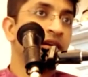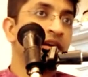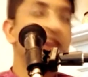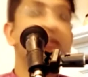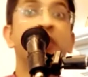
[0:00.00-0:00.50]

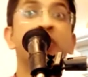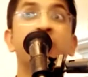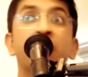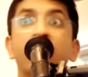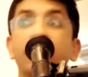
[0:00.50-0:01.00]
He went to
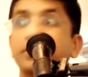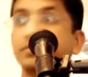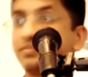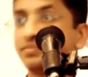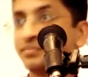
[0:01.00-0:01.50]
Yamuna,
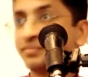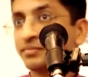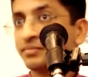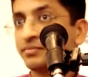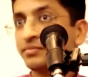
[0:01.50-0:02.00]

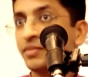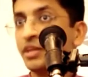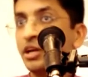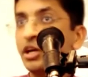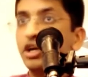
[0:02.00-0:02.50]

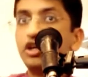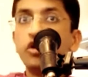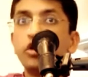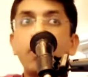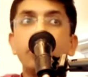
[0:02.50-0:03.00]

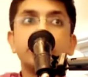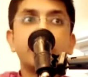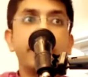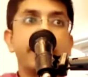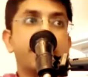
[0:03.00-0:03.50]
took out his
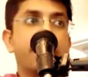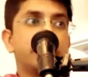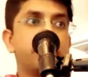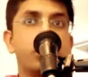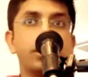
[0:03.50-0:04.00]
American
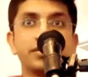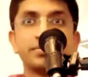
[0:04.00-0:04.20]
passport,